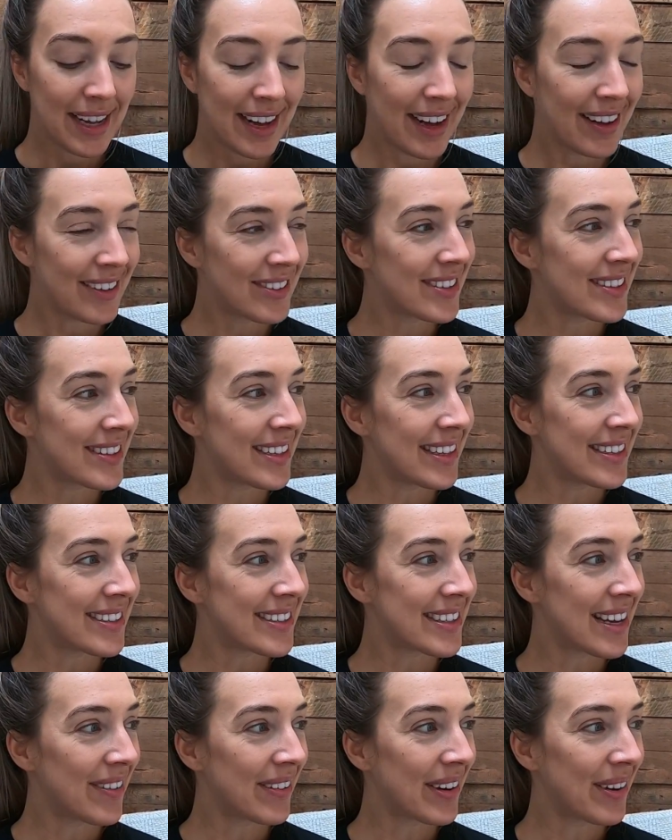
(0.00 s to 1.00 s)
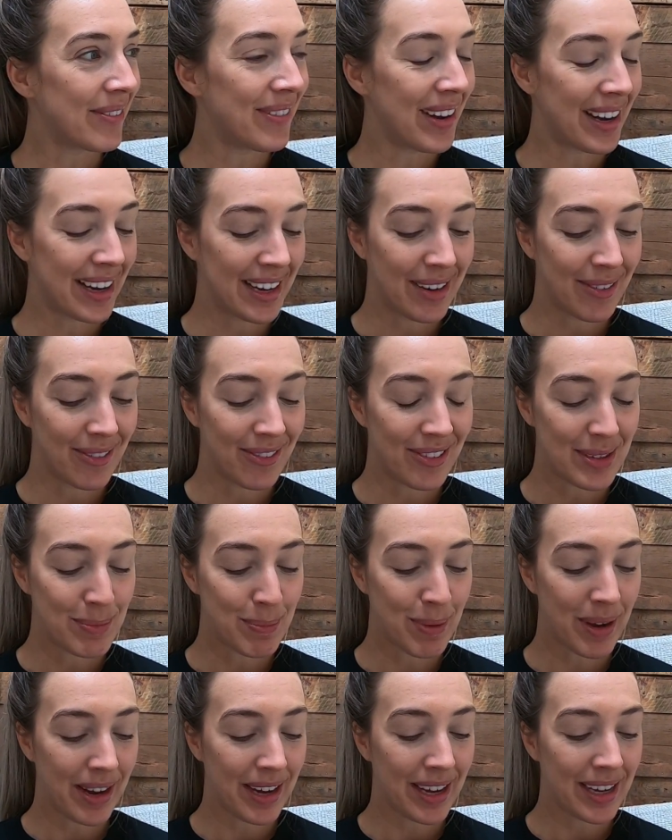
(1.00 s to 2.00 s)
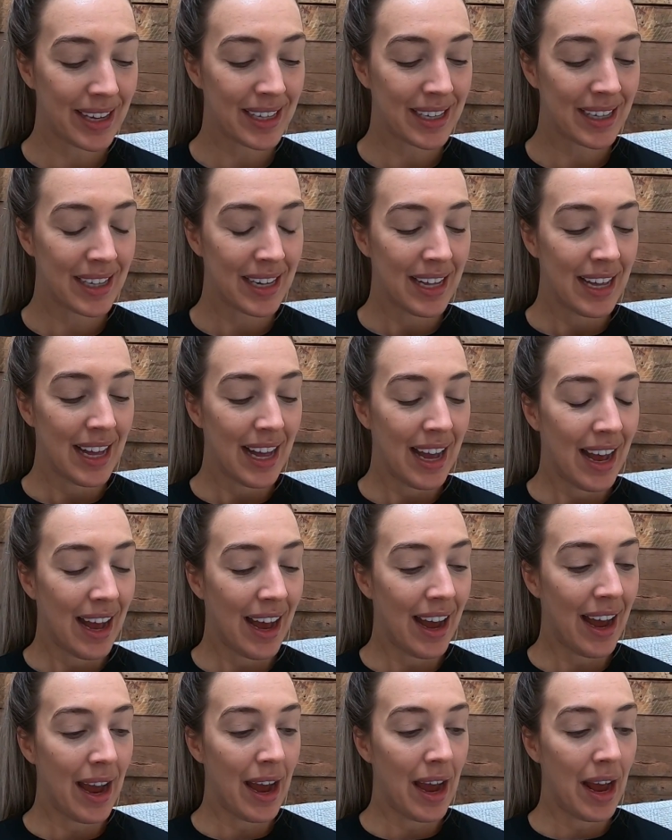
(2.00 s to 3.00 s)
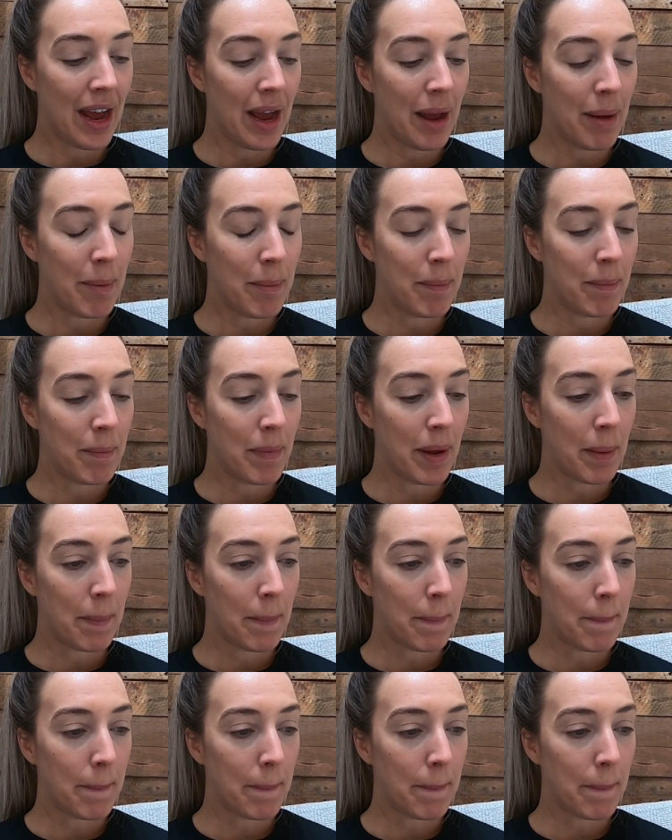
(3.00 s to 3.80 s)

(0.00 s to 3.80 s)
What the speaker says: I just seen Sam come back in off his bike. And